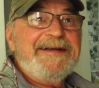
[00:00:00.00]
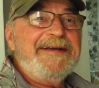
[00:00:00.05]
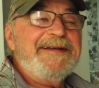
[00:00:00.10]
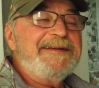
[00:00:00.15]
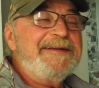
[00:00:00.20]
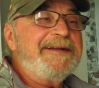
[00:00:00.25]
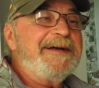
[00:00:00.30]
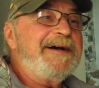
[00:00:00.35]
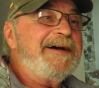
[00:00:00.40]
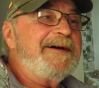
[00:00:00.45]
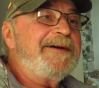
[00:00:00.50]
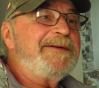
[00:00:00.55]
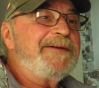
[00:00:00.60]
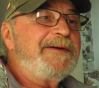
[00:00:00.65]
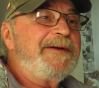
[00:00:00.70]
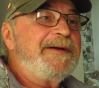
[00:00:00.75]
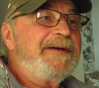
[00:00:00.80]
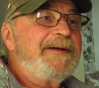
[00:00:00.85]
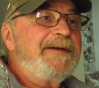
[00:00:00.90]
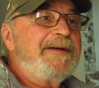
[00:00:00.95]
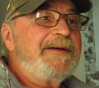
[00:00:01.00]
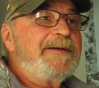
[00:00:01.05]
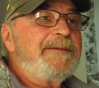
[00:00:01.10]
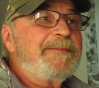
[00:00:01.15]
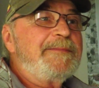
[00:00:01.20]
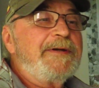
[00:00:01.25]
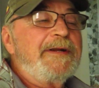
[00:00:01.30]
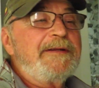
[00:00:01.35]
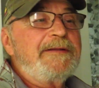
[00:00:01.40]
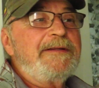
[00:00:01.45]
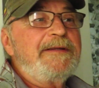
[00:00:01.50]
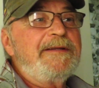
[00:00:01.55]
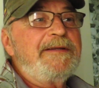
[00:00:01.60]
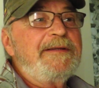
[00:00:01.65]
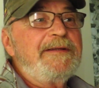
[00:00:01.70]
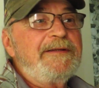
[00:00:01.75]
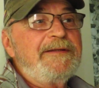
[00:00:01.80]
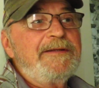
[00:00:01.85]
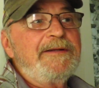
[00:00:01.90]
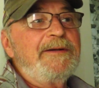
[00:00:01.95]
And but
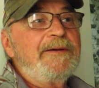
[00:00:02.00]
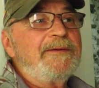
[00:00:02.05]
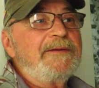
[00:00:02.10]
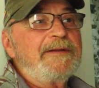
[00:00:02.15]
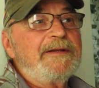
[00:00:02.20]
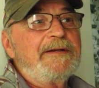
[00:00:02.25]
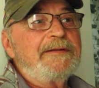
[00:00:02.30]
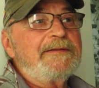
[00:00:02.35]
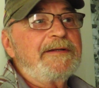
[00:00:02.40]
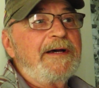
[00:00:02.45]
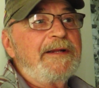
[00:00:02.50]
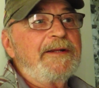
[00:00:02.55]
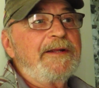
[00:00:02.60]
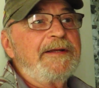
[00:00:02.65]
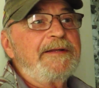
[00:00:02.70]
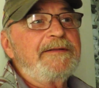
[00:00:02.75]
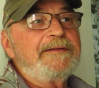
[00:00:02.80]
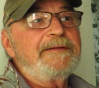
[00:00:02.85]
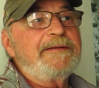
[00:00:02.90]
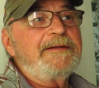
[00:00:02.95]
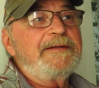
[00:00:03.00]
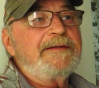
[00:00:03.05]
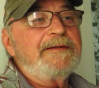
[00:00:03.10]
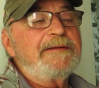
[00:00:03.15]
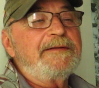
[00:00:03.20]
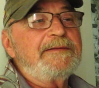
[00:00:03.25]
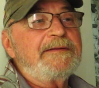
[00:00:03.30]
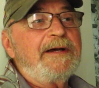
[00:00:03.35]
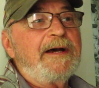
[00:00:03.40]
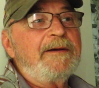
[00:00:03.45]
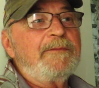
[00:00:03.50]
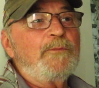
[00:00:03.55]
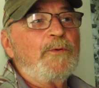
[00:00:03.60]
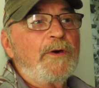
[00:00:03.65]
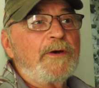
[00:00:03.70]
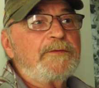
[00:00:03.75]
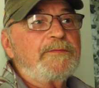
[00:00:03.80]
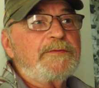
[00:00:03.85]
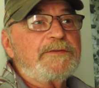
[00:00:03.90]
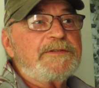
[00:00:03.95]
you know, I
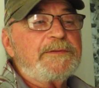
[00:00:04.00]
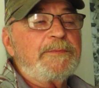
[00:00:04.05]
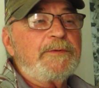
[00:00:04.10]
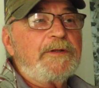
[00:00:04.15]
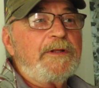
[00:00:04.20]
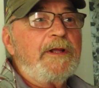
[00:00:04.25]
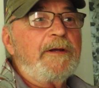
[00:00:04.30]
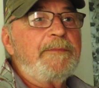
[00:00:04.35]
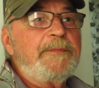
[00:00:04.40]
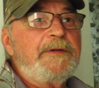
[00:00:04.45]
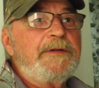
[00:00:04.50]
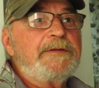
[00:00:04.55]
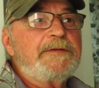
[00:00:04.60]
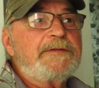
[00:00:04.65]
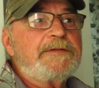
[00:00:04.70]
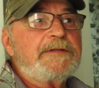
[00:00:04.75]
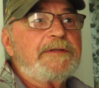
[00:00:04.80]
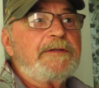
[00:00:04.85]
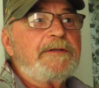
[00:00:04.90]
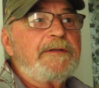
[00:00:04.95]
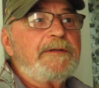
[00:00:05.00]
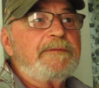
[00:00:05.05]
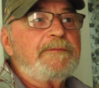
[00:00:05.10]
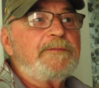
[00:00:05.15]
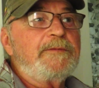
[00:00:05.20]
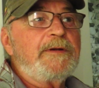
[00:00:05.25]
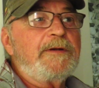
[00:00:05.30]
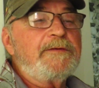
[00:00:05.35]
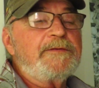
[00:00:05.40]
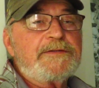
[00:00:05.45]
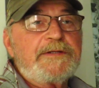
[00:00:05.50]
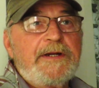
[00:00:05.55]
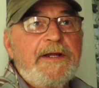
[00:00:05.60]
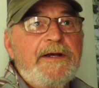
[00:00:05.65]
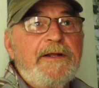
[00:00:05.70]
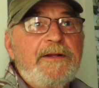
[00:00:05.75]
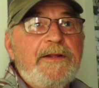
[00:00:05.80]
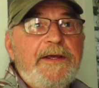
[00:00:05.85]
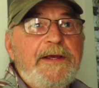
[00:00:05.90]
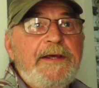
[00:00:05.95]
worked with some Colombians when I was in
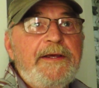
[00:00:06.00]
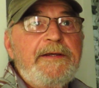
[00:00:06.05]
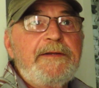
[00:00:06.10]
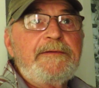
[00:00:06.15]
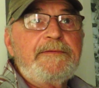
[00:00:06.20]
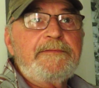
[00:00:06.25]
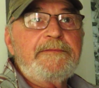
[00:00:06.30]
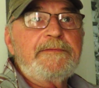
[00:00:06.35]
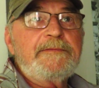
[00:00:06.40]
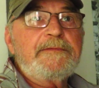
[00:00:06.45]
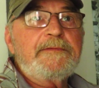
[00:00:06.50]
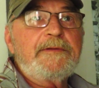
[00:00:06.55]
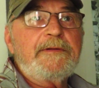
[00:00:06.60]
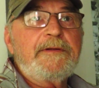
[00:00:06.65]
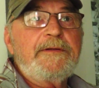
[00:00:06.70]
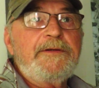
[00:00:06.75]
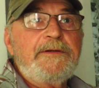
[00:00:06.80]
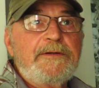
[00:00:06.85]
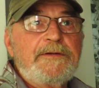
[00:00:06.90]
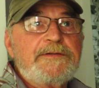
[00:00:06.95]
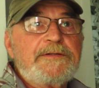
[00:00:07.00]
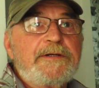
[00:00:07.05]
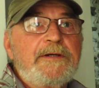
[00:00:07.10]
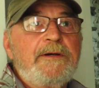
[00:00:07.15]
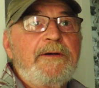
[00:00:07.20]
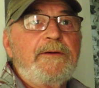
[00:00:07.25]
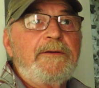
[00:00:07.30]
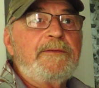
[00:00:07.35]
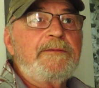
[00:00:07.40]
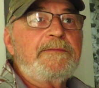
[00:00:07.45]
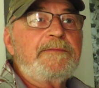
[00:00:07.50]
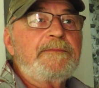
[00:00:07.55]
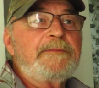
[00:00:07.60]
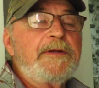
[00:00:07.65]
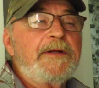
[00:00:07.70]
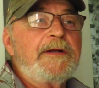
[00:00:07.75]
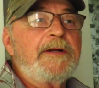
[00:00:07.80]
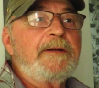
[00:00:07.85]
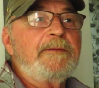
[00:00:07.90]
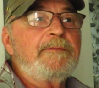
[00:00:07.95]
LA years ago,
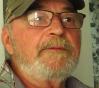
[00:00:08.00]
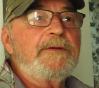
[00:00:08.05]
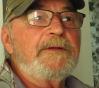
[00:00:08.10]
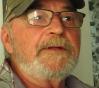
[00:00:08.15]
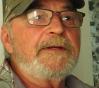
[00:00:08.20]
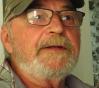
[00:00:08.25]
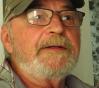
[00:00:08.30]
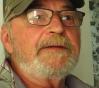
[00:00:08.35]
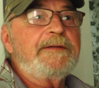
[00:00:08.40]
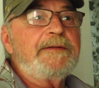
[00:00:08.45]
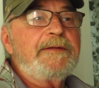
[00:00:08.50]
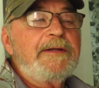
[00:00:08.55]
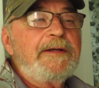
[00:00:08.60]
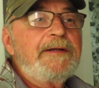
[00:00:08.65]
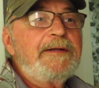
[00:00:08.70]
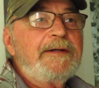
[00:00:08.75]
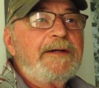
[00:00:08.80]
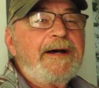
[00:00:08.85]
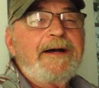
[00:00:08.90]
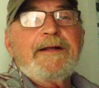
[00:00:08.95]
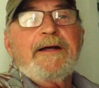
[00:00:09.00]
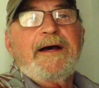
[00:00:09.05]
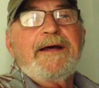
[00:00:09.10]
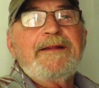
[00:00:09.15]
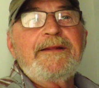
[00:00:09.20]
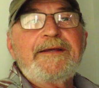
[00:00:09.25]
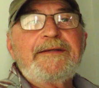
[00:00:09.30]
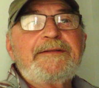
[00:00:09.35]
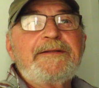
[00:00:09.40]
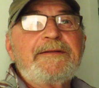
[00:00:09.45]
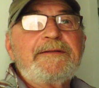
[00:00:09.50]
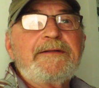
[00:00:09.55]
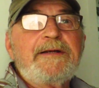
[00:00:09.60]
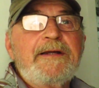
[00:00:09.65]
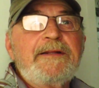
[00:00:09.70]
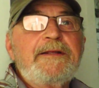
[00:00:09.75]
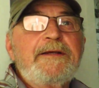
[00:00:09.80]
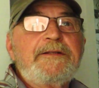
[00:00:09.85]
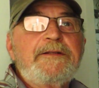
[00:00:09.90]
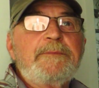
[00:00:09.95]
and I like
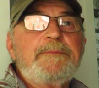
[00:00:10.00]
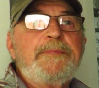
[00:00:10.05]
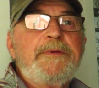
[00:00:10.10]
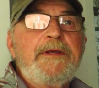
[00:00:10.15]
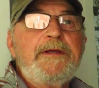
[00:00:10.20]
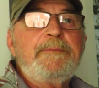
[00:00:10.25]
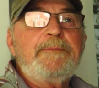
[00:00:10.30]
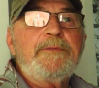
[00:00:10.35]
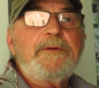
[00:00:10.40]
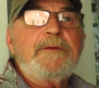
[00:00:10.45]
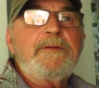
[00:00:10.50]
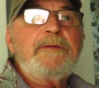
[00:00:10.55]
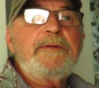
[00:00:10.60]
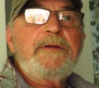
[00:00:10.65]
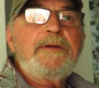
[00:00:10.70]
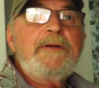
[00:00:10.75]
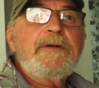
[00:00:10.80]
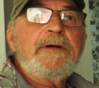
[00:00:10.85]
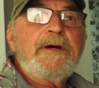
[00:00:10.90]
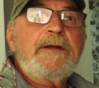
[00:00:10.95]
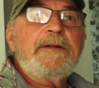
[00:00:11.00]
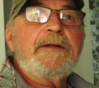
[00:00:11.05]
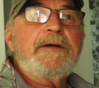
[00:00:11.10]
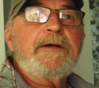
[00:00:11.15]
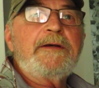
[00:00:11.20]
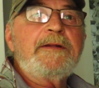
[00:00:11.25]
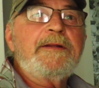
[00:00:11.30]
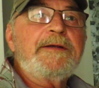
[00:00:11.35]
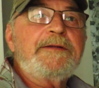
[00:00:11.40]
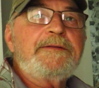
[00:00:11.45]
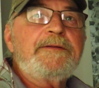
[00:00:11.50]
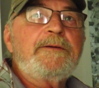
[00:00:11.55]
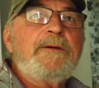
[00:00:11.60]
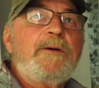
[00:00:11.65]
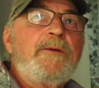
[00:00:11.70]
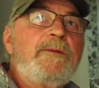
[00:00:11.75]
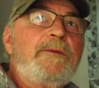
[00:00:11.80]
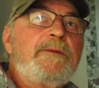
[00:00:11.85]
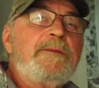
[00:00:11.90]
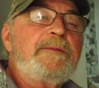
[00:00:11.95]
the people. I like the
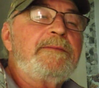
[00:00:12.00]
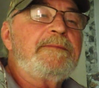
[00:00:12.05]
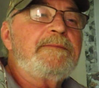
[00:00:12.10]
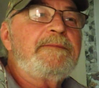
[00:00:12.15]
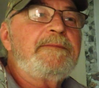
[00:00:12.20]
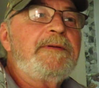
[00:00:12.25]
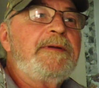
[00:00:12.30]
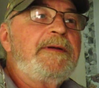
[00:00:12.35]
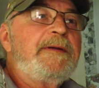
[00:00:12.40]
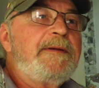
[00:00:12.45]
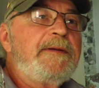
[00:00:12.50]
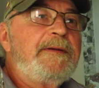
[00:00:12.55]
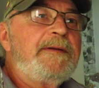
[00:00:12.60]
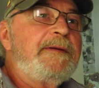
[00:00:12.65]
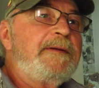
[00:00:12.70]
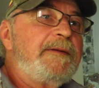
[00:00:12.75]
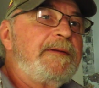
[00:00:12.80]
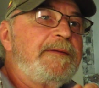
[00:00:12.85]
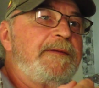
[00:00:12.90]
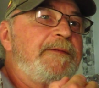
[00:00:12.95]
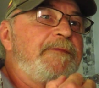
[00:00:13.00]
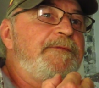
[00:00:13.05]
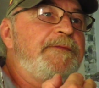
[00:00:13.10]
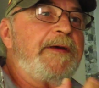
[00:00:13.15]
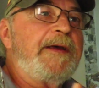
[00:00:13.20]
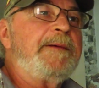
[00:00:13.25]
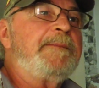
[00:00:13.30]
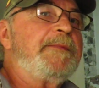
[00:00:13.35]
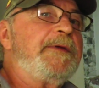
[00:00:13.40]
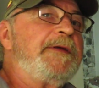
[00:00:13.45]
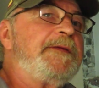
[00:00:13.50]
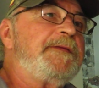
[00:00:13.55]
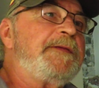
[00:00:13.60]
whole the family